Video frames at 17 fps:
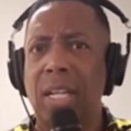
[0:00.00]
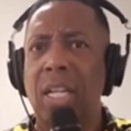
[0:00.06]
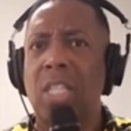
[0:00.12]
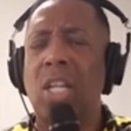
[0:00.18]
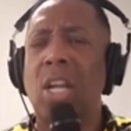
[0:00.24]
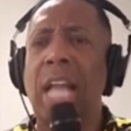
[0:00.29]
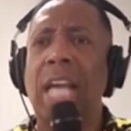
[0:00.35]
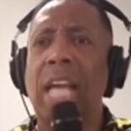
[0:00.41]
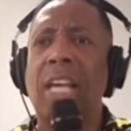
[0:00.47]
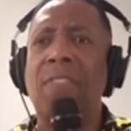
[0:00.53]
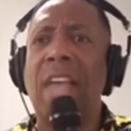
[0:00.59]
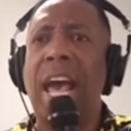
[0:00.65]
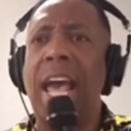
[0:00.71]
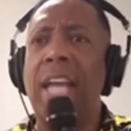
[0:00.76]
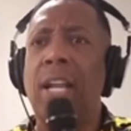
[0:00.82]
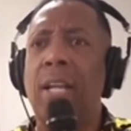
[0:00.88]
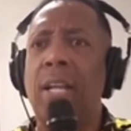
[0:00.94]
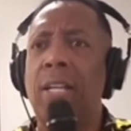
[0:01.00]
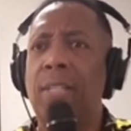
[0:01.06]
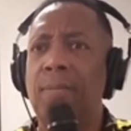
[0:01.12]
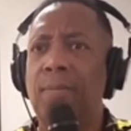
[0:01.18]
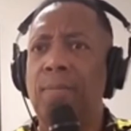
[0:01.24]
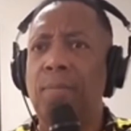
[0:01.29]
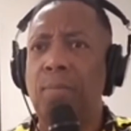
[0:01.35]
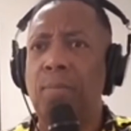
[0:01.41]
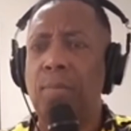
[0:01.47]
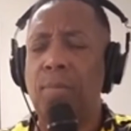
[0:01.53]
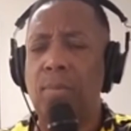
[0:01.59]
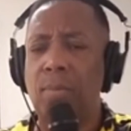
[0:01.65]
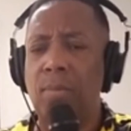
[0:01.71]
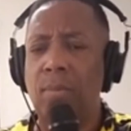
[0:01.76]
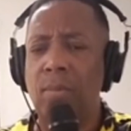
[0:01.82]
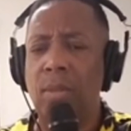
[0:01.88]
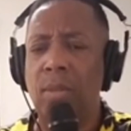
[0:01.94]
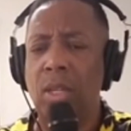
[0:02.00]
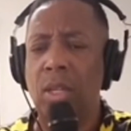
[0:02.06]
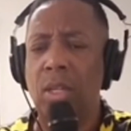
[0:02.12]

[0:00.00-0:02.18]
So like, you know, it depends on, it, it